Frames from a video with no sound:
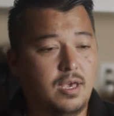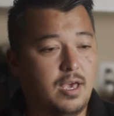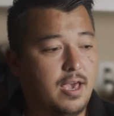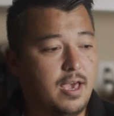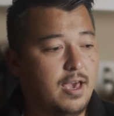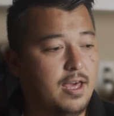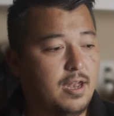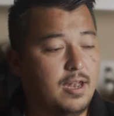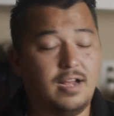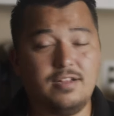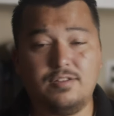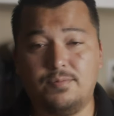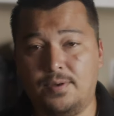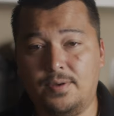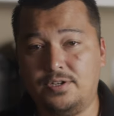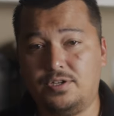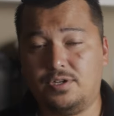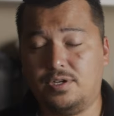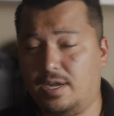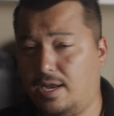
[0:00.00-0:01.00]
And not to
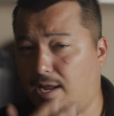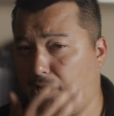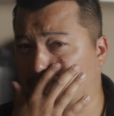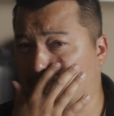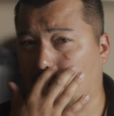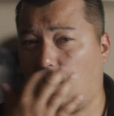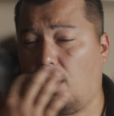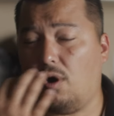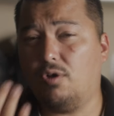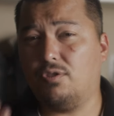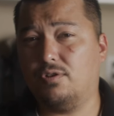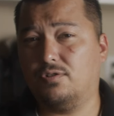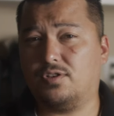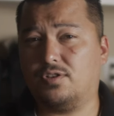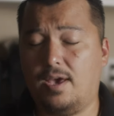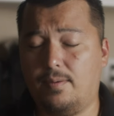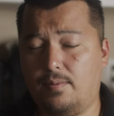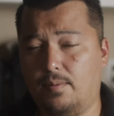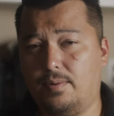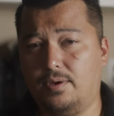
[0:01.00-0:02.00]
mention, it has all those
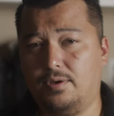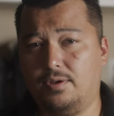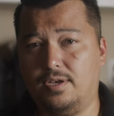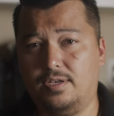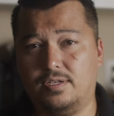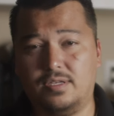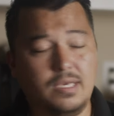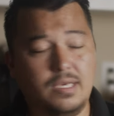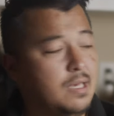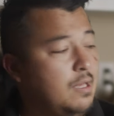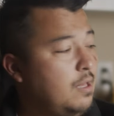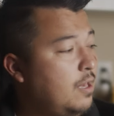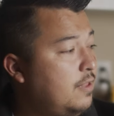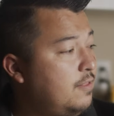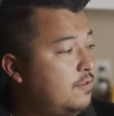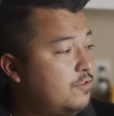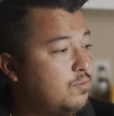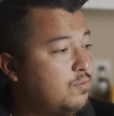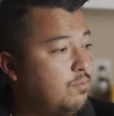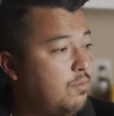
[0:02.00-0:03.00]
capabilities in
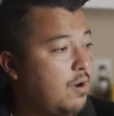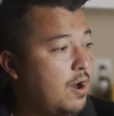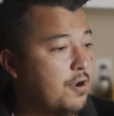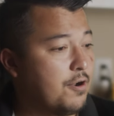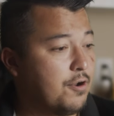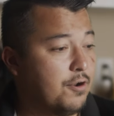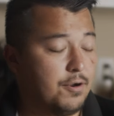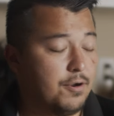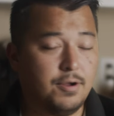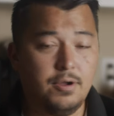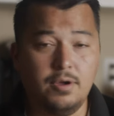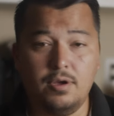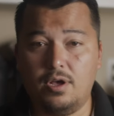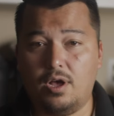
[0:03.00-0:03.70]
this monitor.